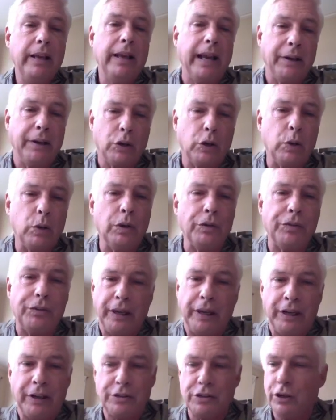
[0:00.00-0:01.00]
And the cool
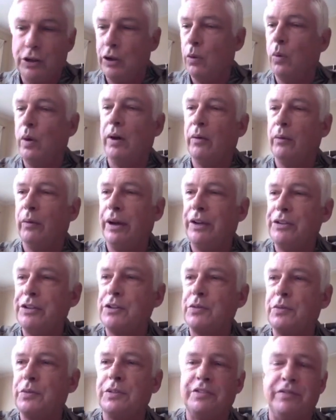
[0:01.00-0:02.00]
thing is, although while
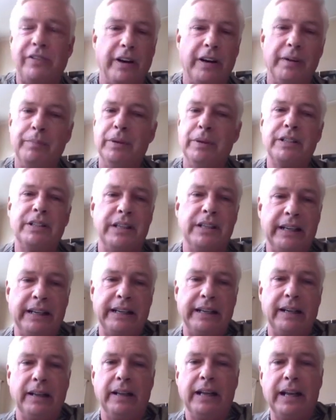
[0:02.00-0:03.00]
Regis was very busy and
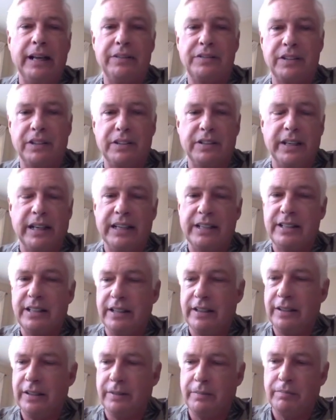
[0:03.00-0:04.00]
had a lot of success,
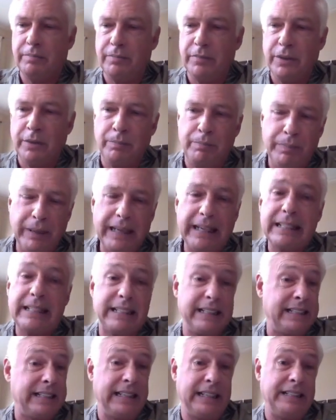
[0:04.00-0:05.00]
the biggest
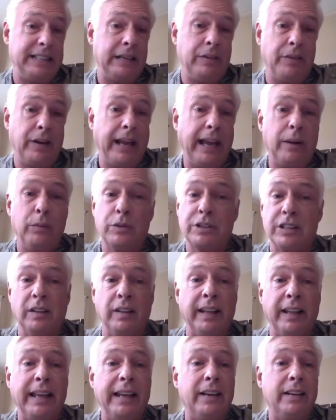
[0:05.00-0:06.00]
success he ever had was
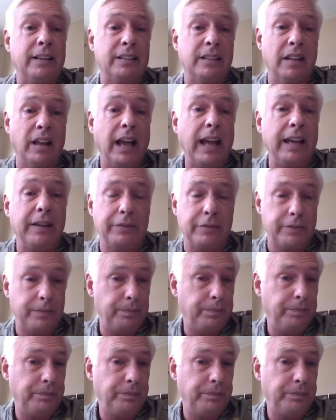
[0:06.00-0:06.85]
late in his life.